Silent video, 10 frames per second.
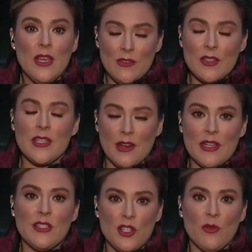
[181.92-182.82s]
of the
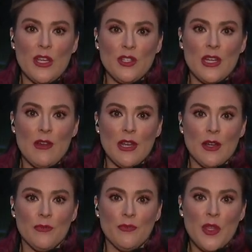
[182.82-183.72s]
scary situation out
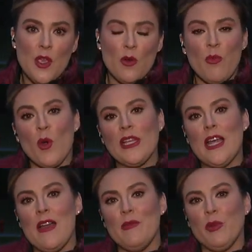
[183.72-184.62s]
here. Reporting
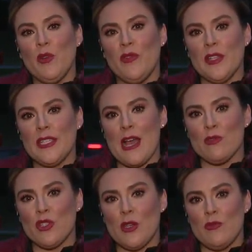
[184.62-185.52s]
live in Bloomfield
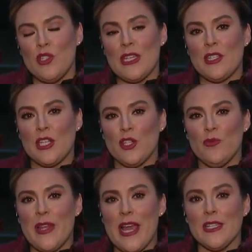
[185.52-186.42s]
Township, Jessica
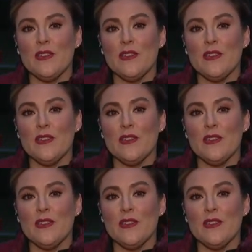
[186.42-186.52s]
Dupnack,